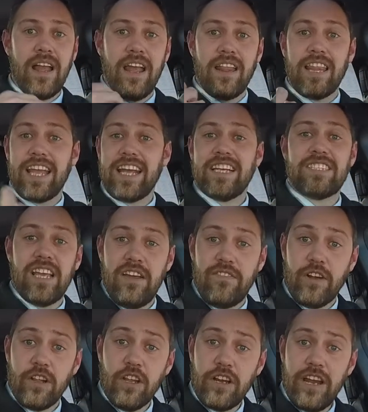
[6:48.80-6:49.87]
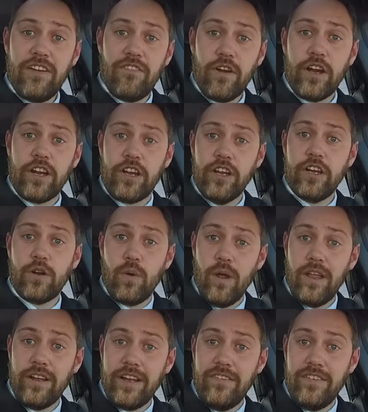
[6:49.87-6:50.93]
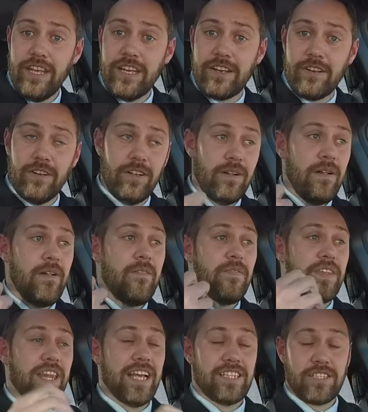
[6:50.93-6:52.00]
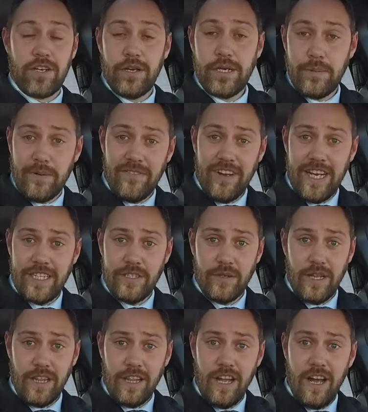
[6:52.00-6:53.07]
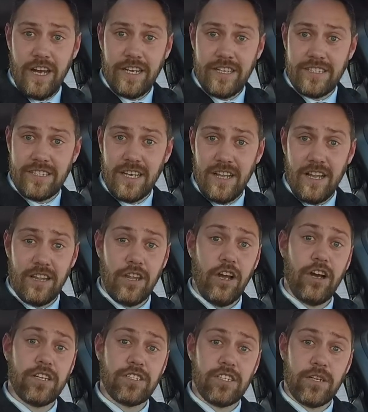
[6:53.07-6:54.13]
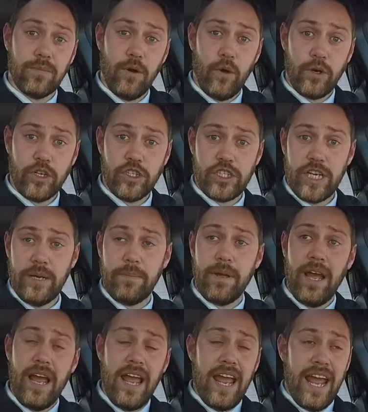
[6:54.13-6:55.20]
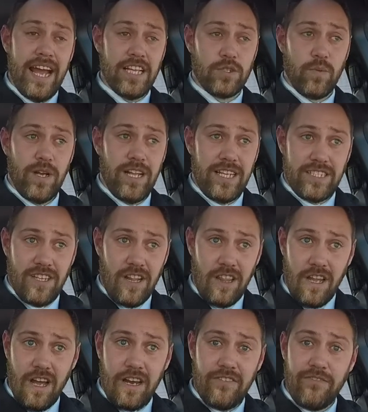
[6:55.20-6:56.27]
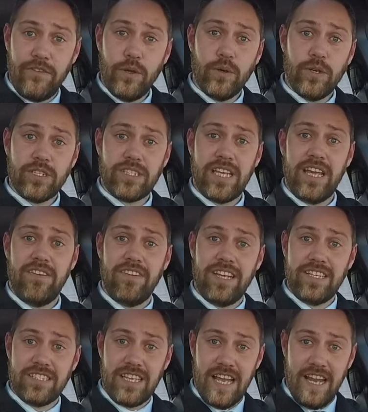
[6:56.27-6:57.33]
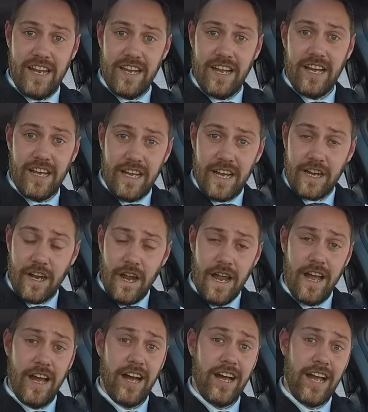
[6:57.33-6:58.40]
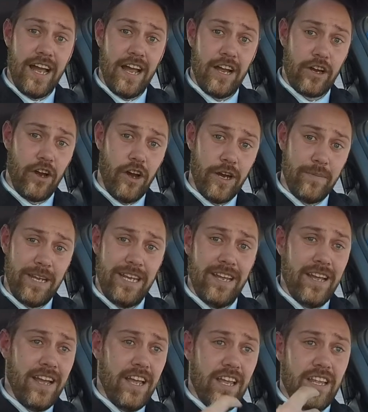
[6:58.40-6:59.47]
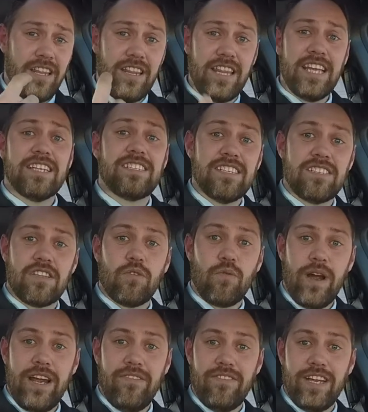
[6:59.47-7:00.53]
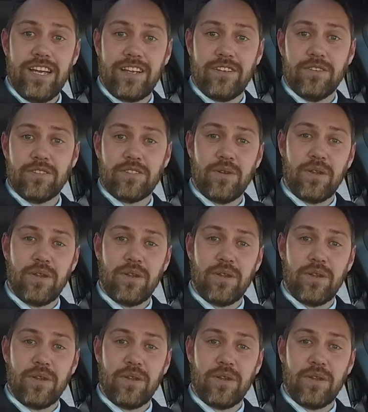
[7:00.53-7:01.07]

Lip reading: Like I say, if you're looking for a good quality vehicle that's going to provide you a lot of a long-term ownership, as well as a lot of fuel savings and economy, this is the right vehicle. So